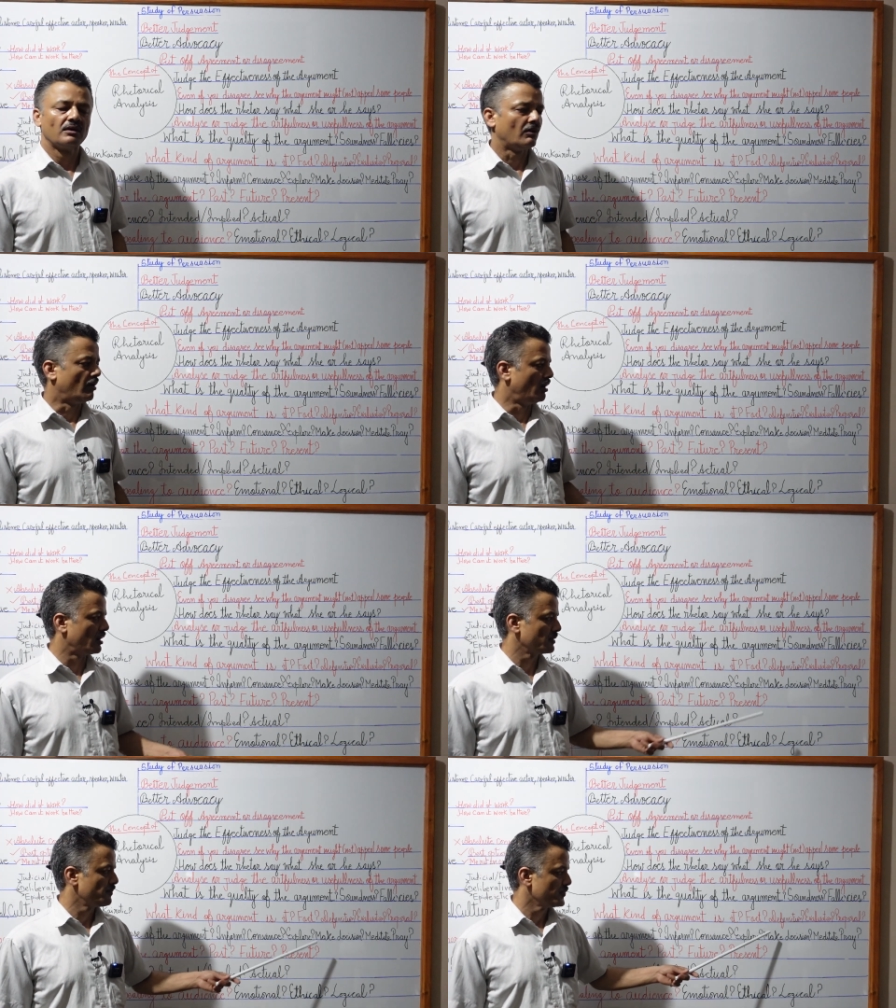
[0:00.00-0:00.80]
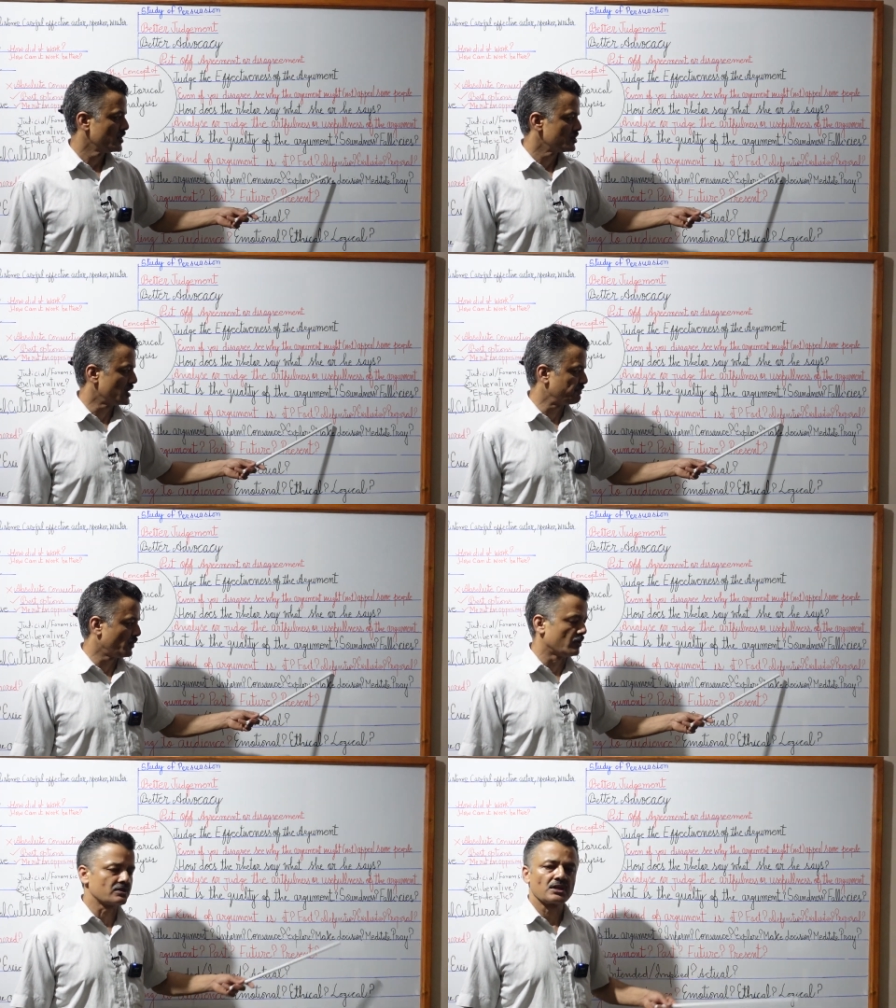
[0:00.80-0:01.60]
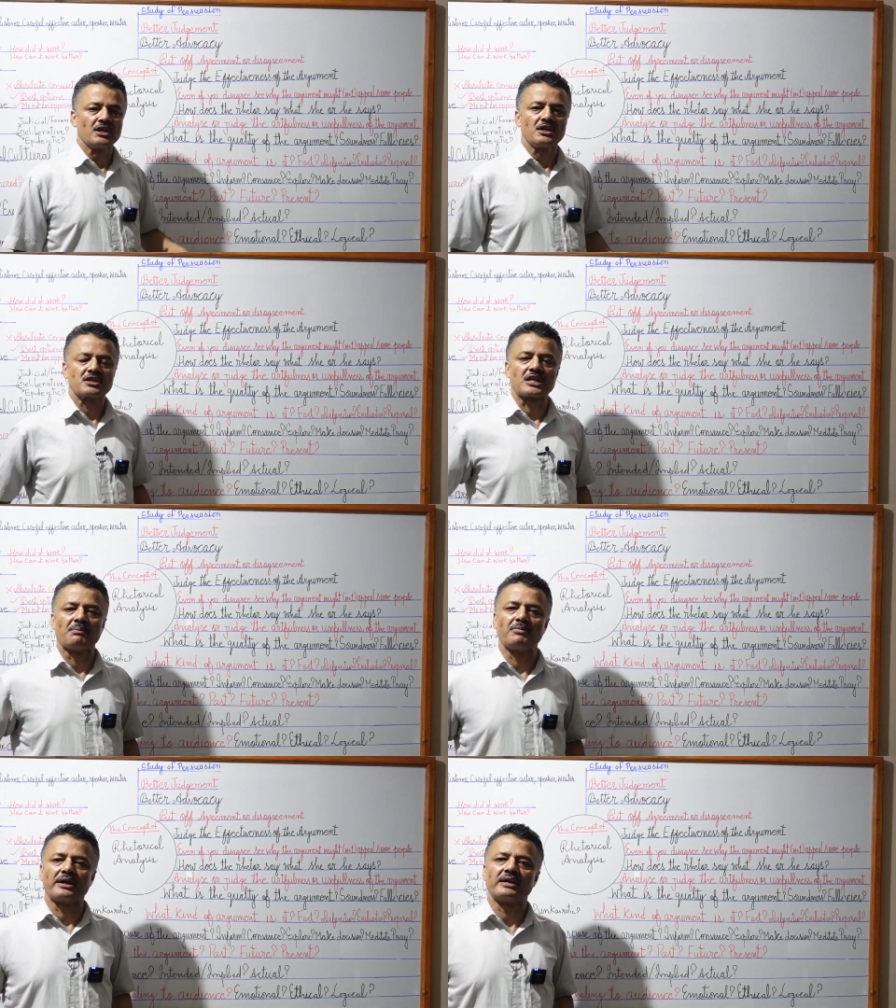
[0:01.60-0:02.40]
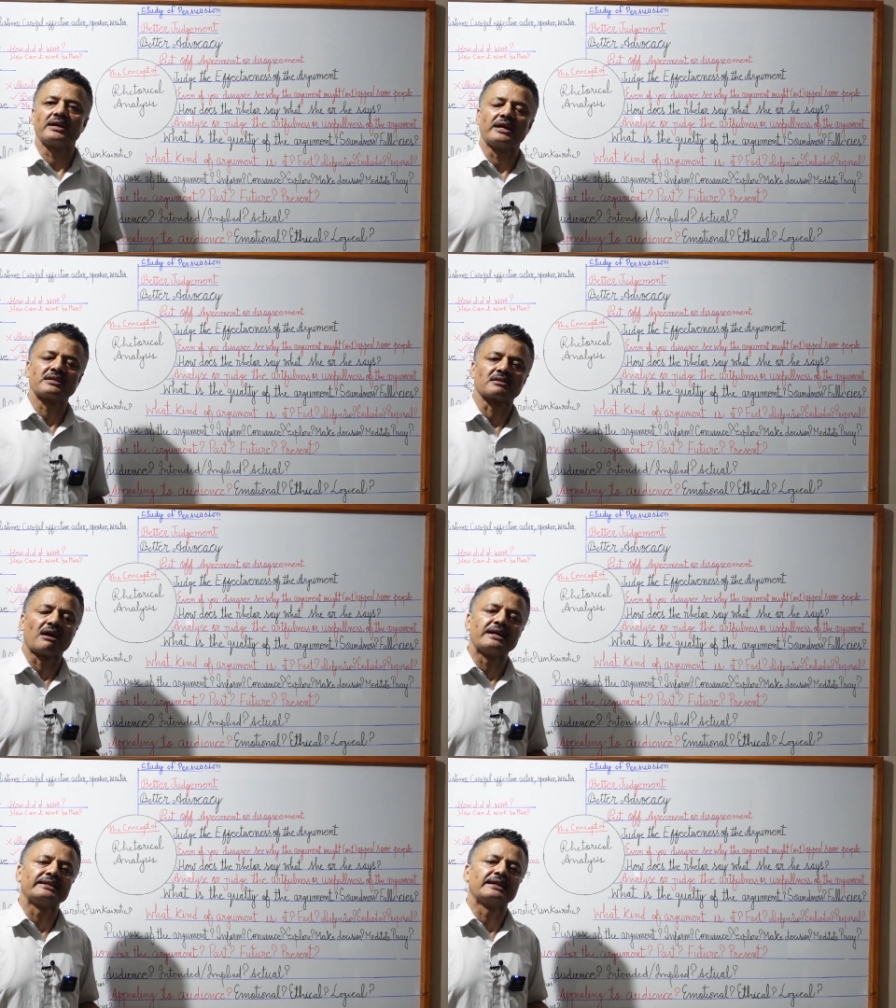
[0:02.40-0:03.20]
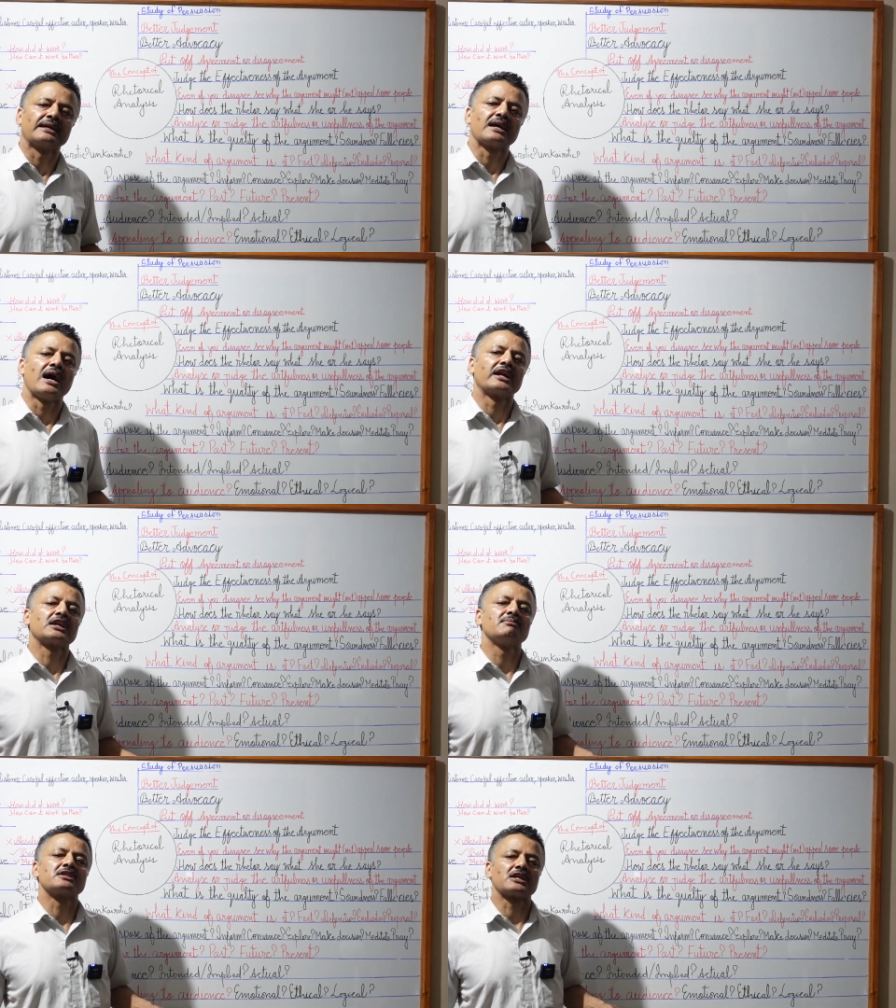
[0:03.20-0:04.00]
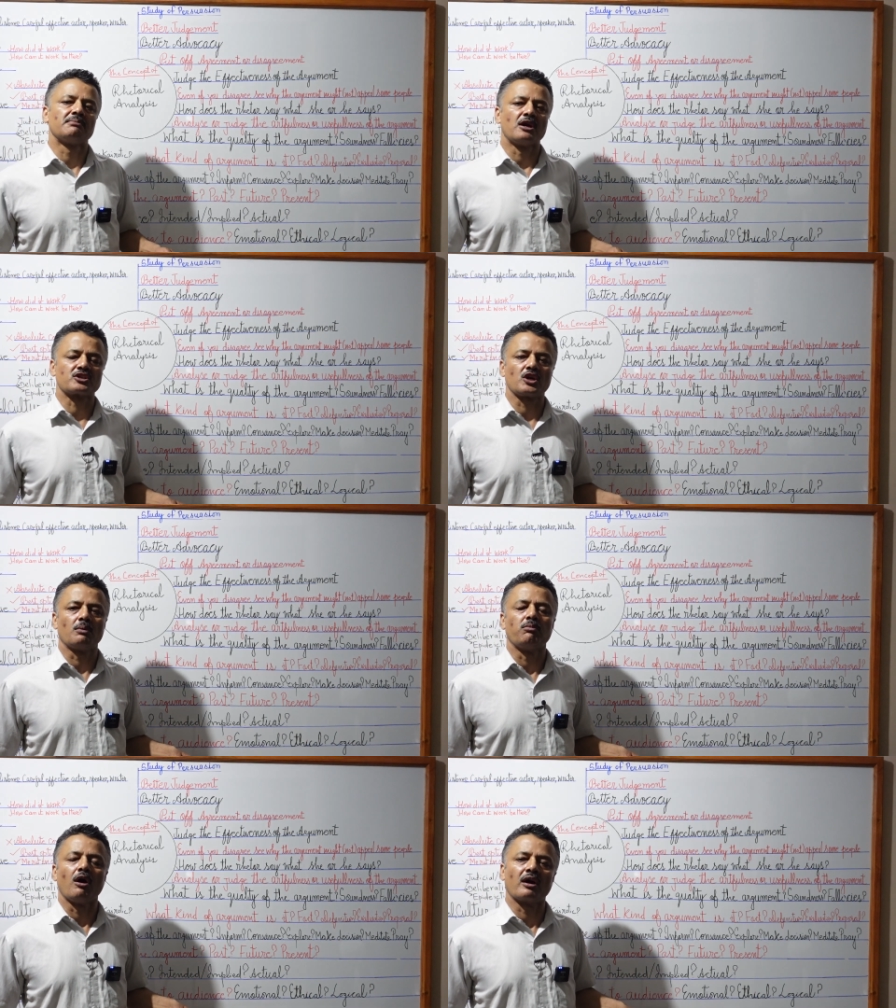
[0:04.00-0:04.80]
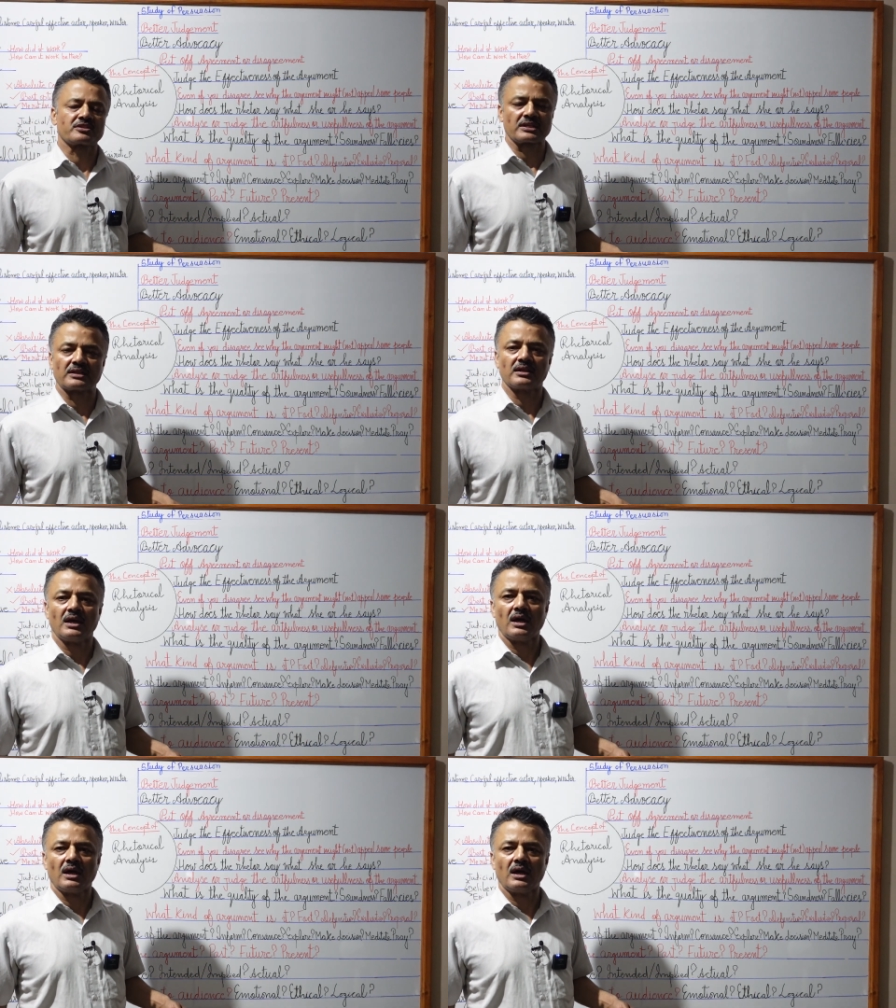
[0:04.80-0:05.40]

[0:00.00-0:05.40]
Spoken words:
Or suppose somebody is writing an argument about abortion,